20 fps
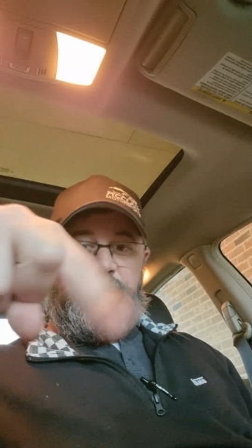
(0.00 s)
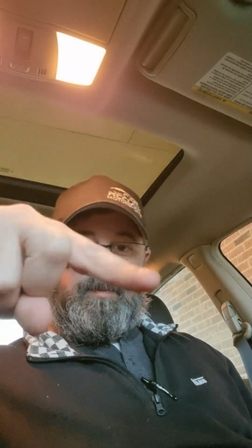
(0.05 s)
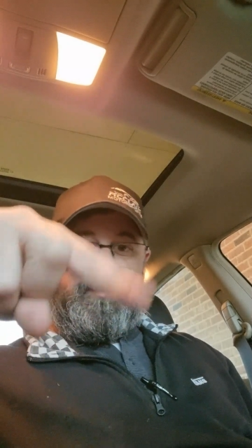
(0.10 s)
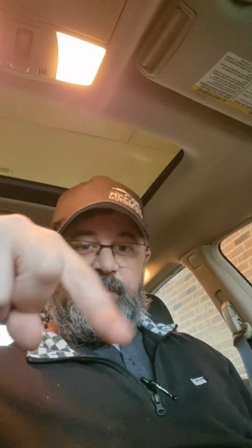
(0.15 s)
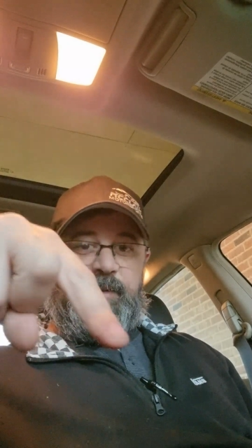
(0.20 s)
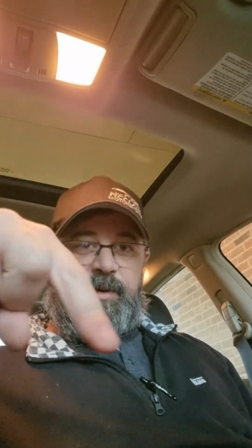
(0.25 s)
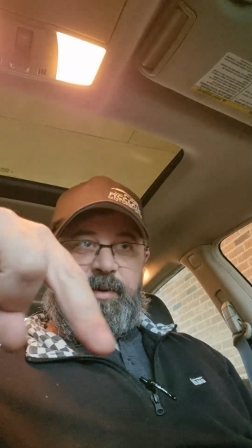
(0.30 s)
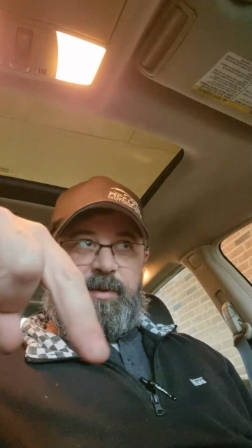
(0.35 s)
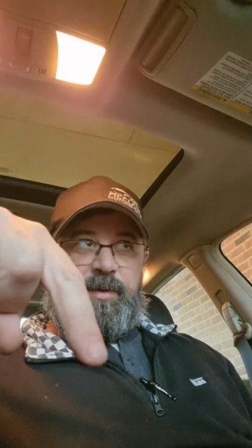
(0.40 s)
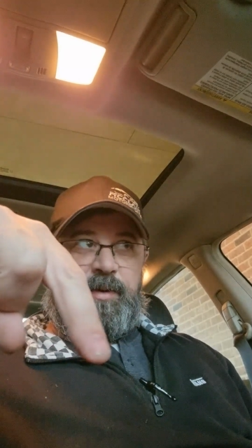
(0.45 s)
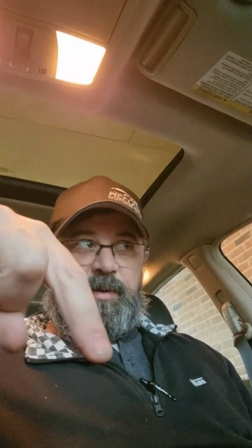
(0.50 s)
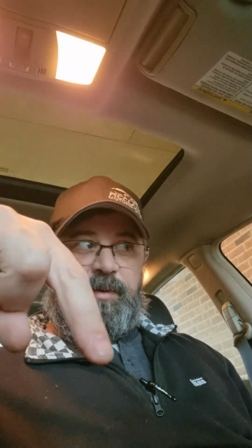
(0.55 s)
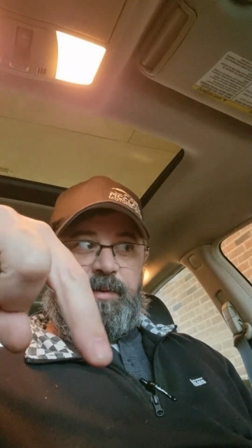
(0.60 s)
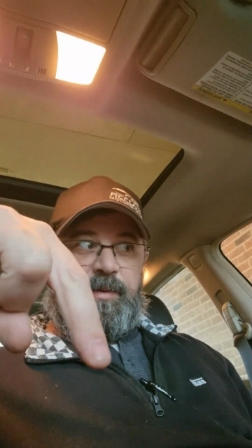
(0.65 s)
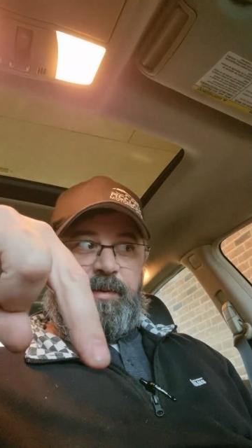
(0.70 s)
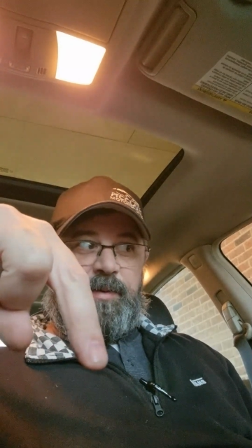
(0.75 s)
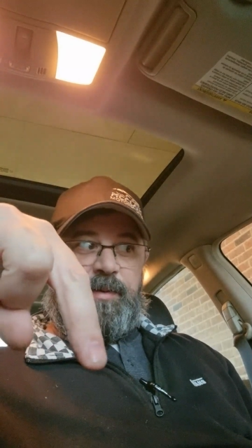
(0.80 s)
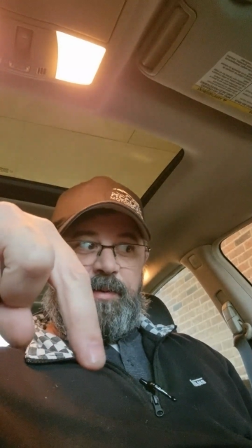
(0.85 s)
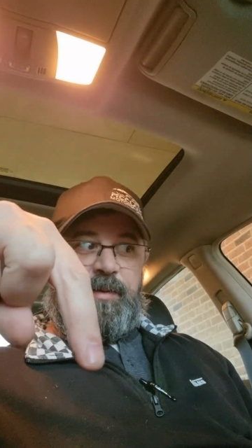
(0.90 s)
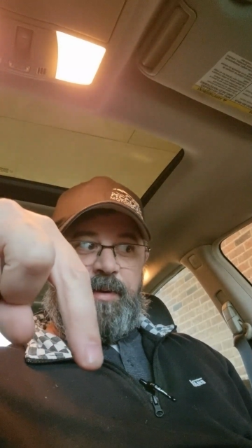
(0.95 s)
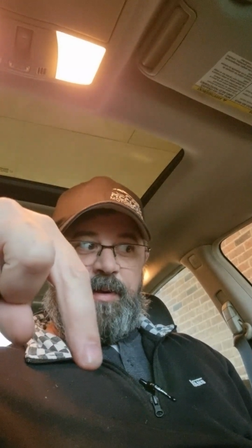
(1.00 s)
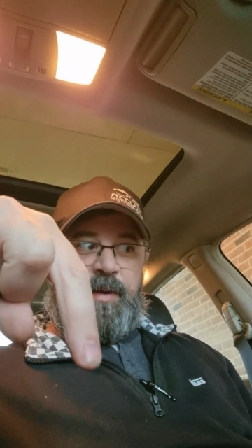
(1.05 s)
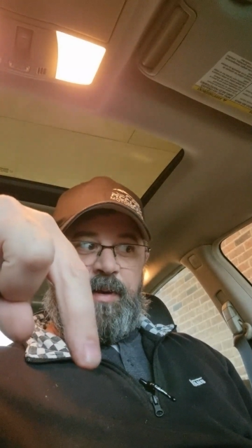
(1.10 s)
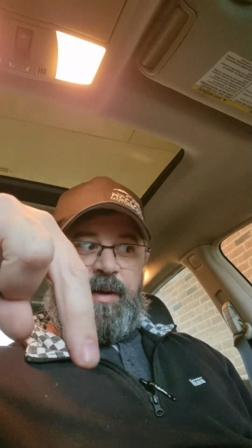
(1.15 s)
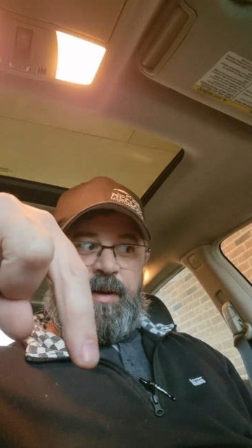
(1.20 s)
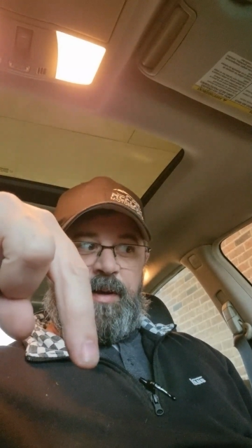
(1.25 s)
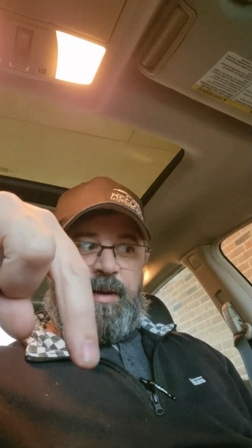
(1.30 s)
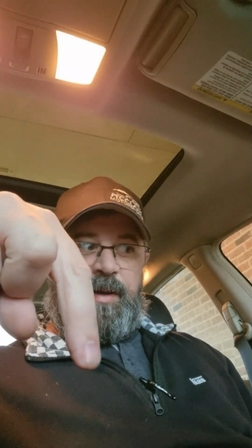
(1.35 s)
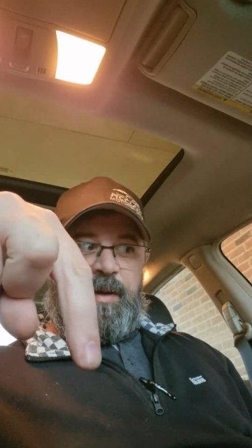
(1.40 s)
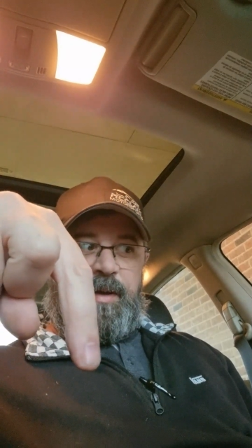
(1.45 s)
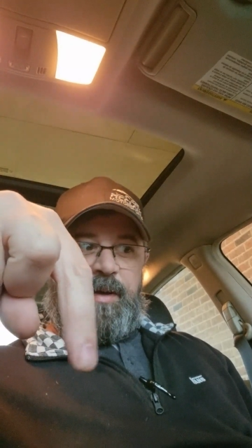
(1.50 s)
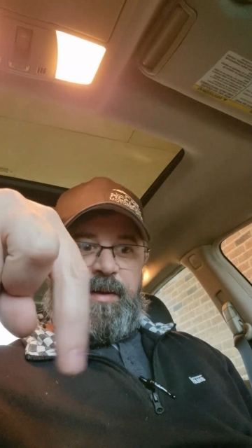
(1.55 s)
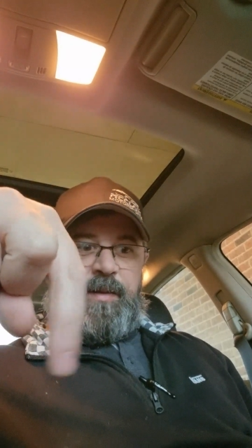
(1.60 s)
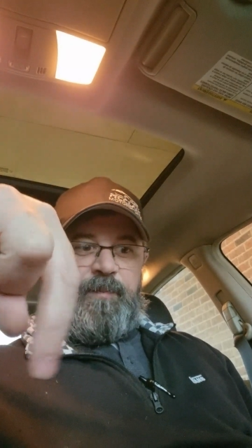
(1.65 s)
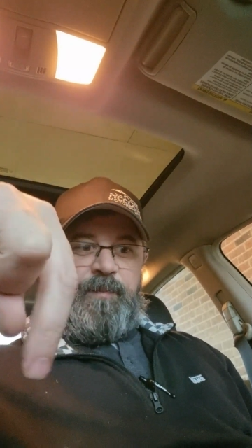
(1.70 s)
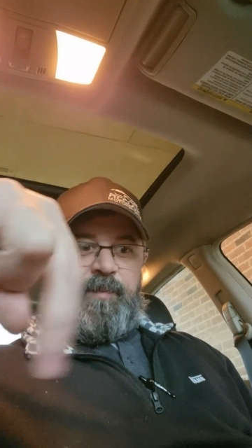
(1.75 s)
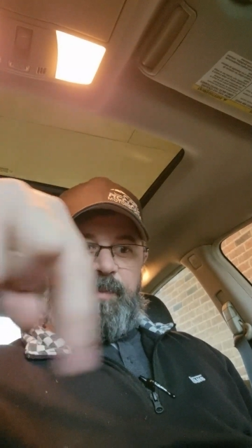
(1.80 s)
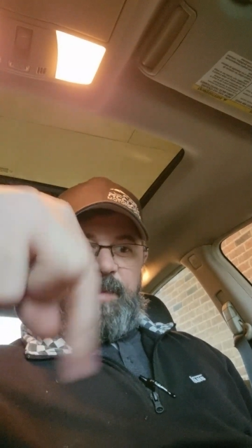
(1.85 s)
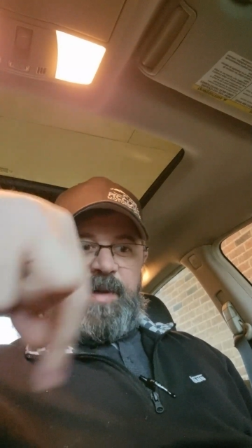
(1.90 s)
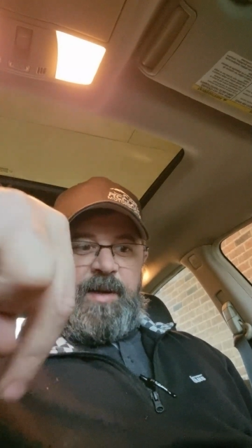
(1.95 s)
which is
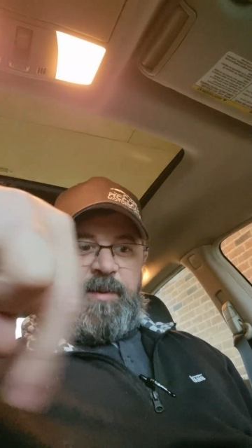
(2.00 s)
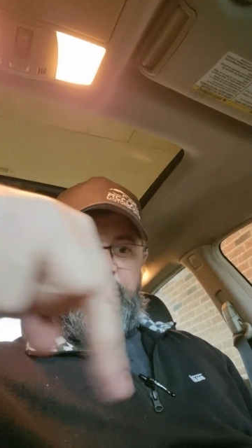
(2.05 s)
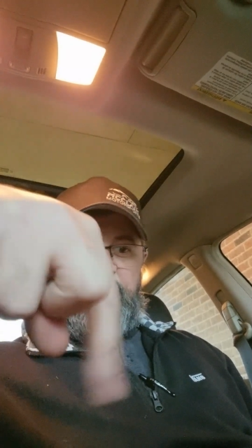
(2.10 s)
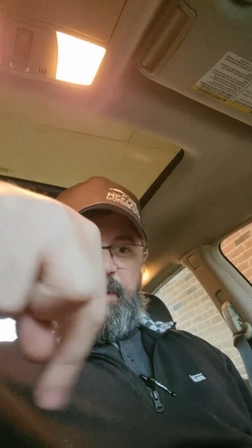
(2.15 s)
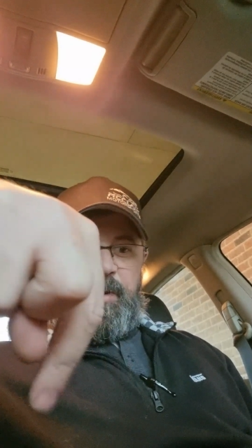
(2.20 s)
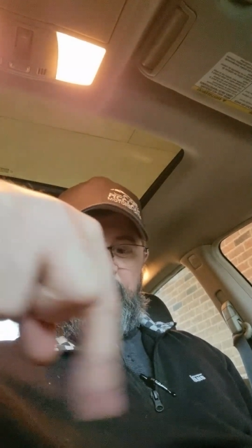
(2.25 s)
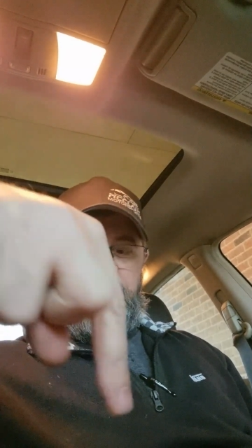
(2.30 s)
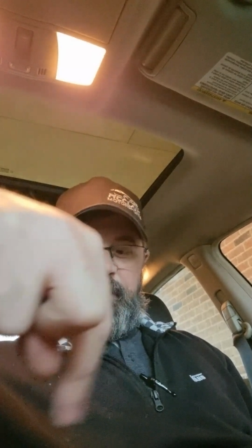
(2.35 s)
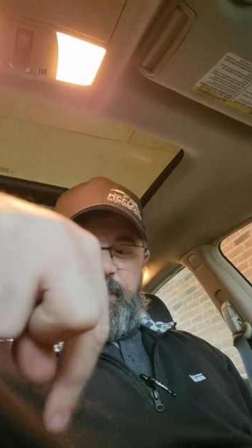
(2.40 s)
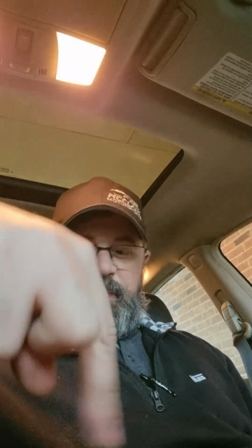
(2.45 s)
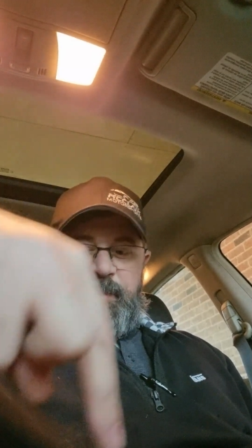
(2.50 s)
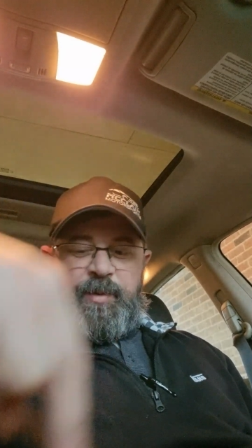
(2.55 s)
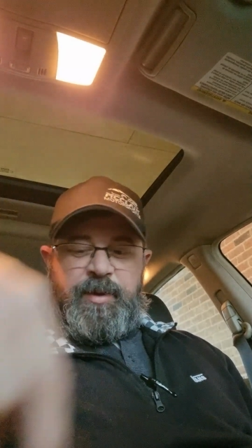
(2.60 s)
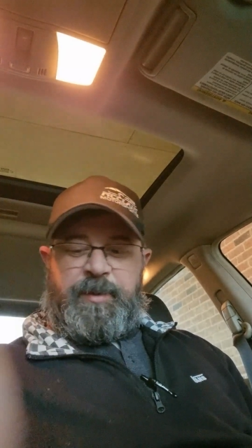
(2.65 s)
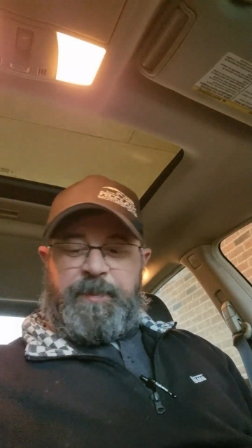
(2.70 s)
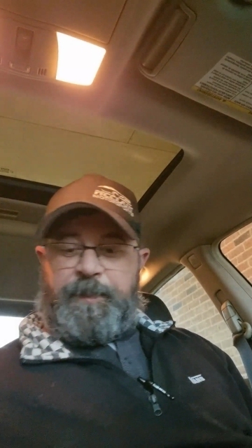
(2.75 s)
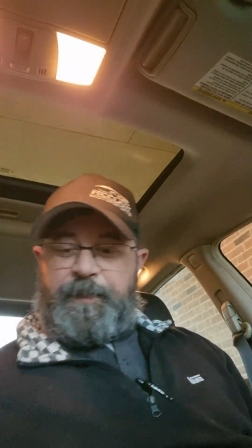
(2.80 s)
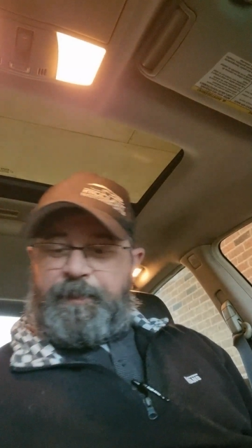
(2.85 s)
down below somewhere,